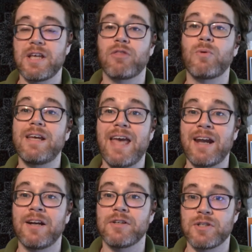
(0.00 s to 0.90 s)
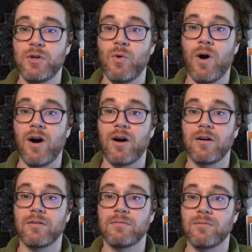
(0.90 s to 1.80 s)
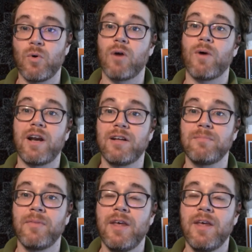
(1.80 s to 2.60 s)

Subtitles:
say 3 candidates who are running.